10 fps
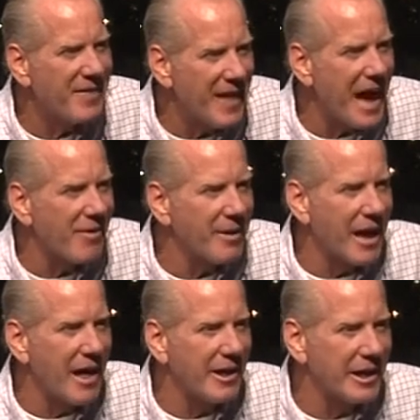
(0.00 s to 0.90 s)
in that
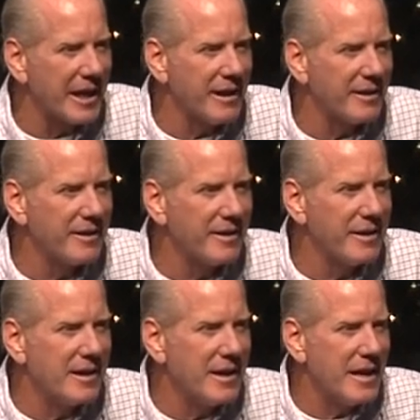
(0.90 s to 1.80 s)
reality,
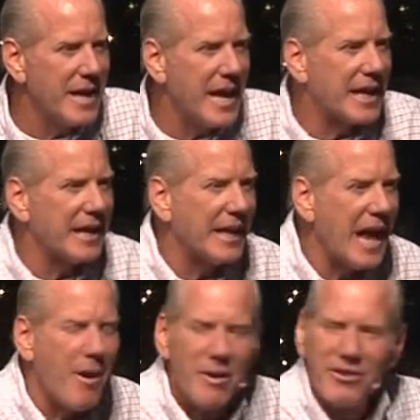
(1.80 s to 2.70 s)
it can
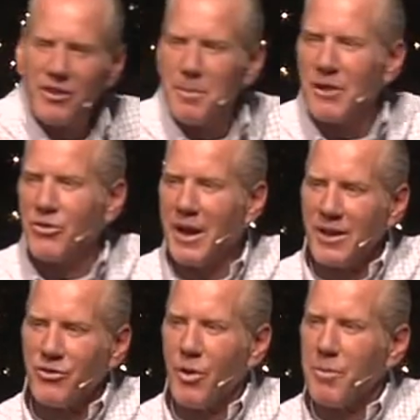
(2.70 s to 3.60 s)
allow us to be
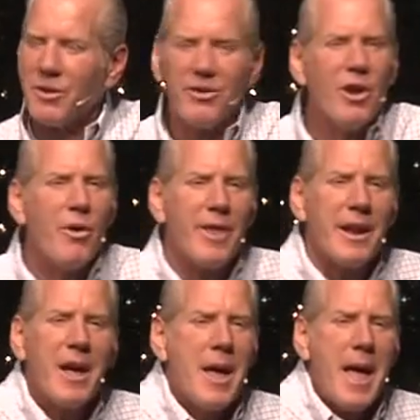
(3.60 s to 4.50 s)
transformed to know
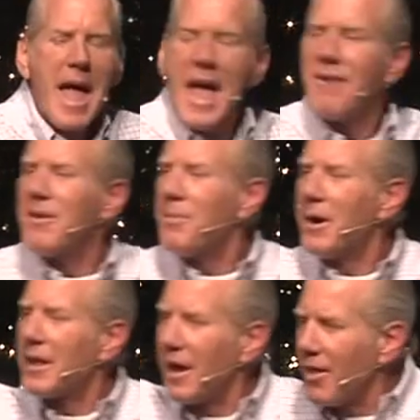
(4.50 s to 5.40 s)
that
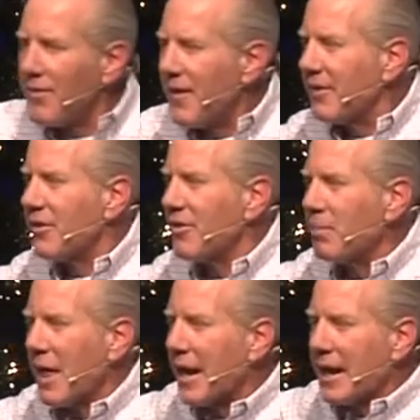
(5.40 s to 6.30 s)
everybody on the face of this
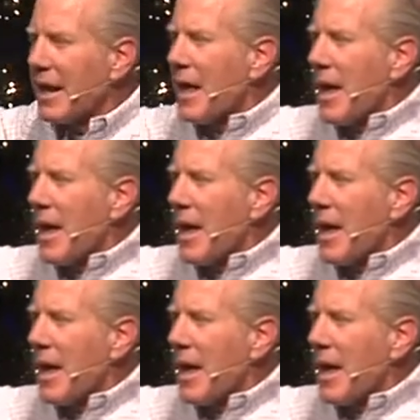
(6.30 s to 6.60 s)
planet,